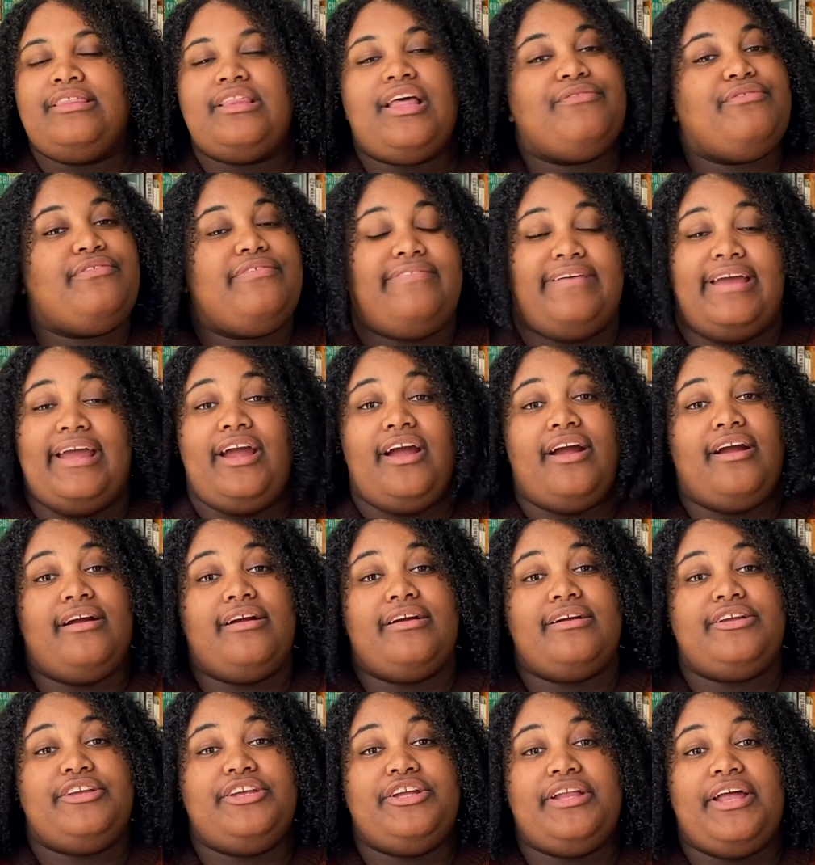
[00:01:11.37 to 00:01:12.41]
love affair,
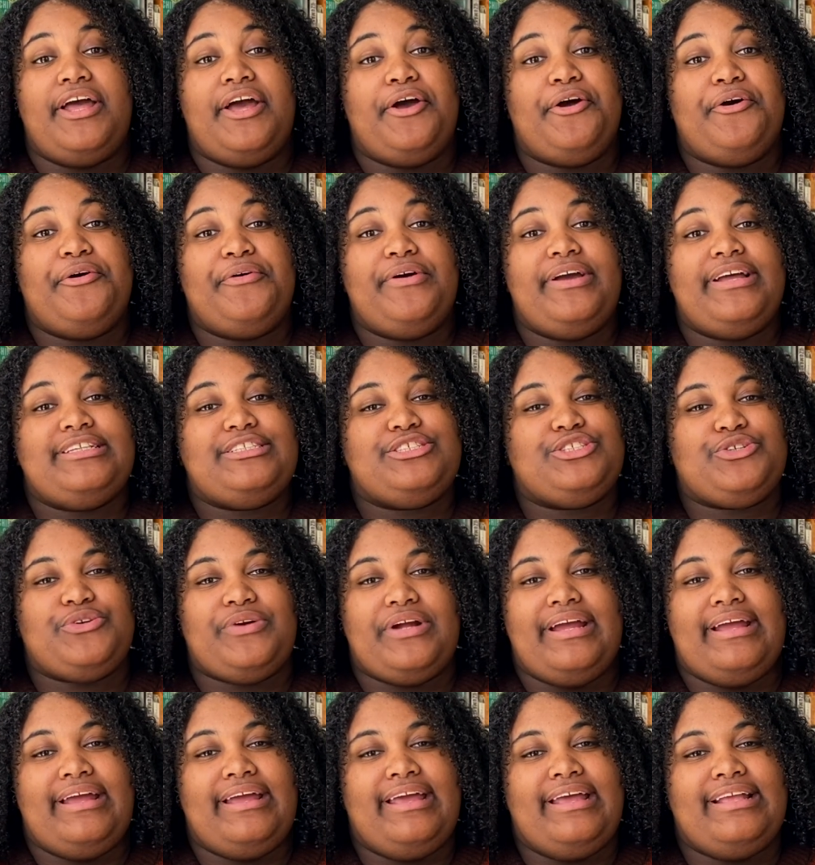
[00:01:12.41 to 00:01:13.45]
you know? It's
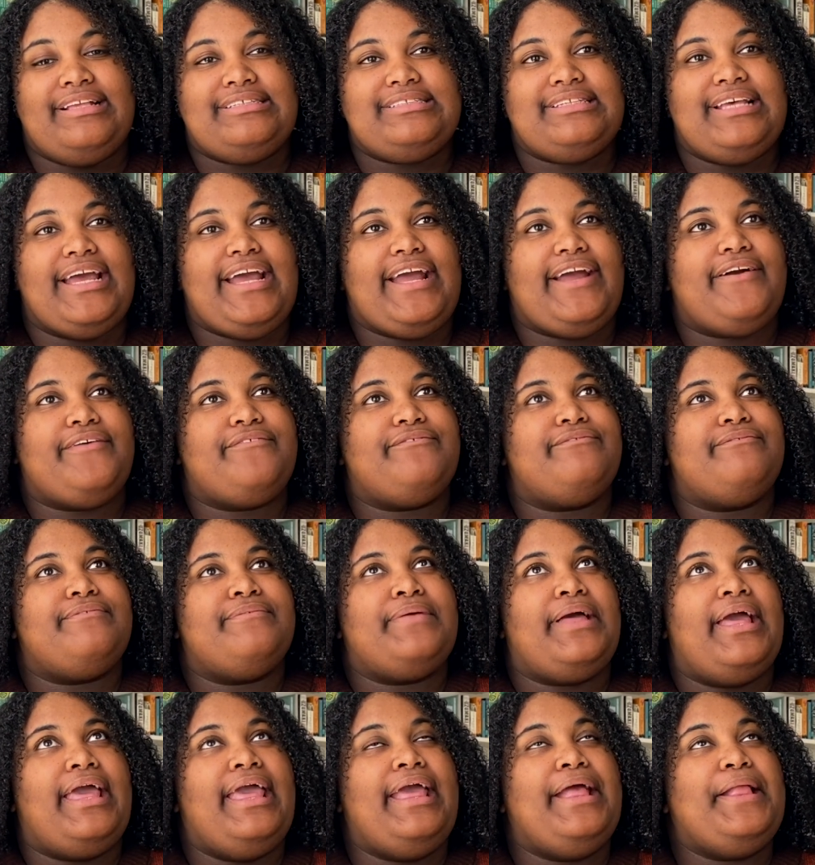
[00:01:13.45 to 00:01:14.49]
great. It's like
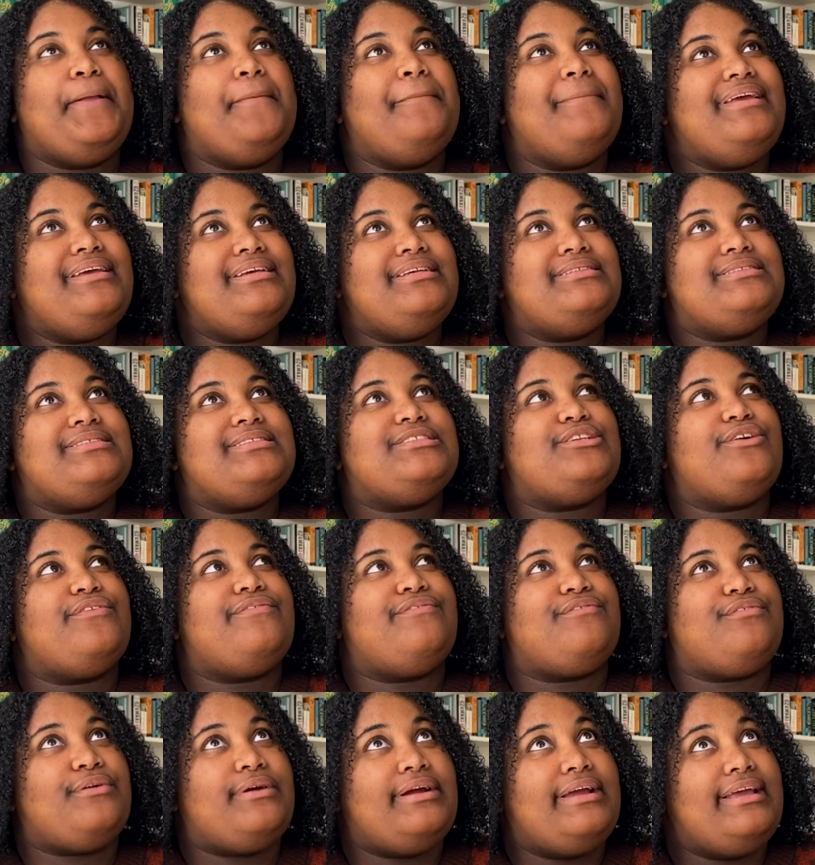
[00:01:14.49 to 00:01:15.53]
enemies to
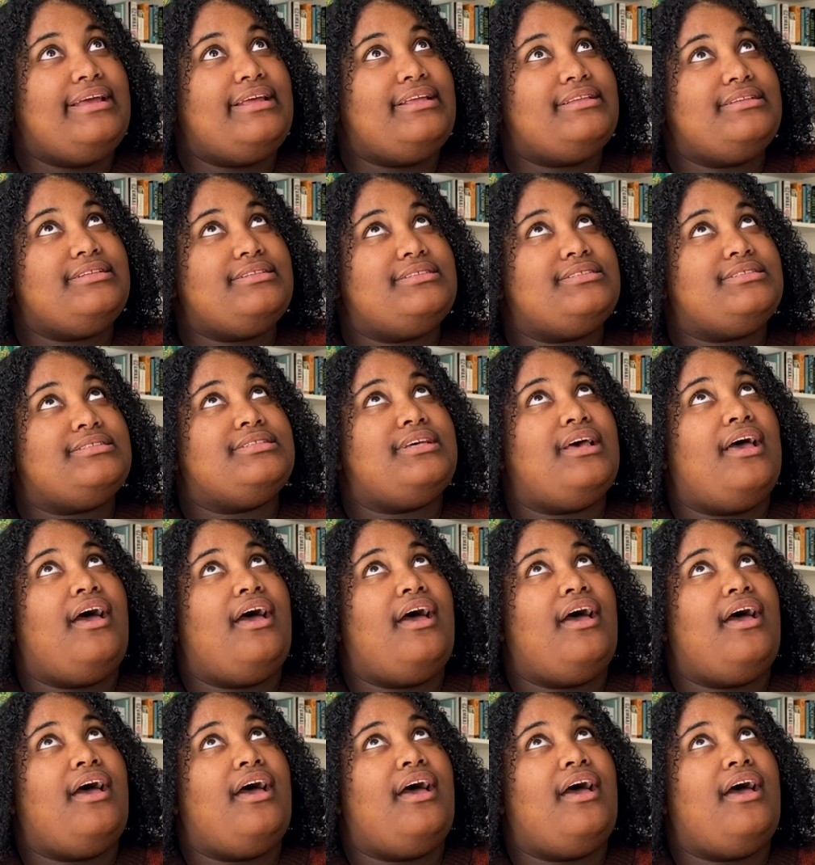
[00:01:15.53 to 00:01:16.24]
friends